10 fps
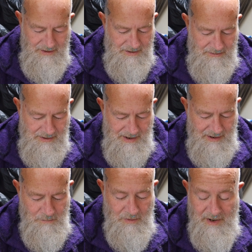Okay,
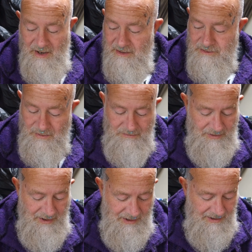and one last one
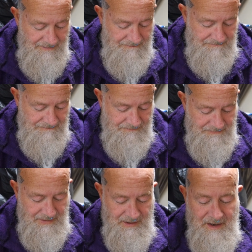really,
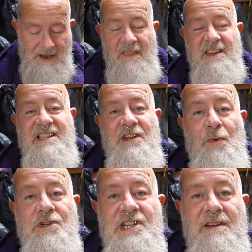and this is
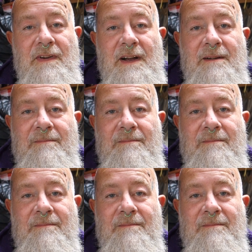Lord Shiva.